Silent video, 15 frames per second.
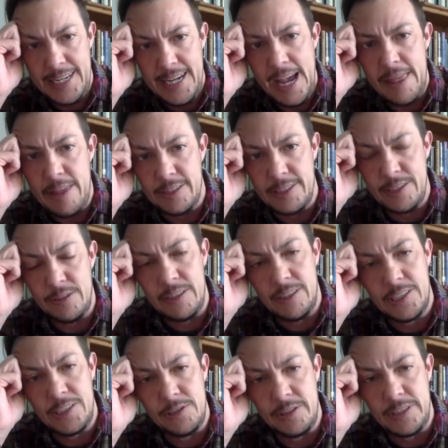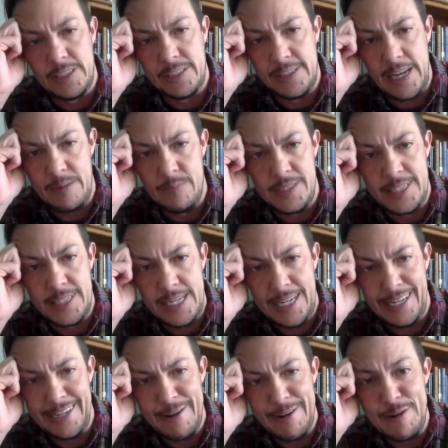and they'll shoot the same
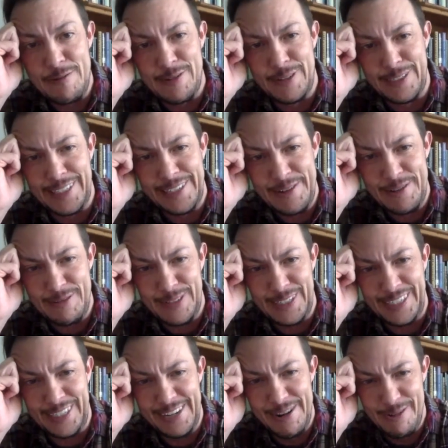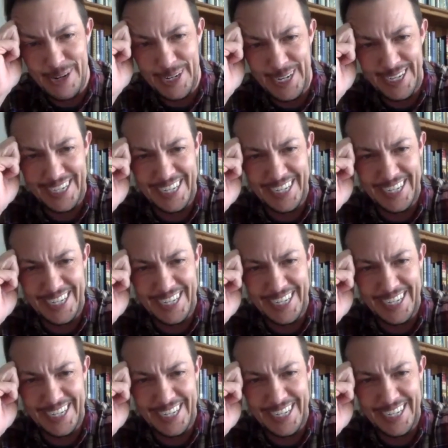scene over and over and over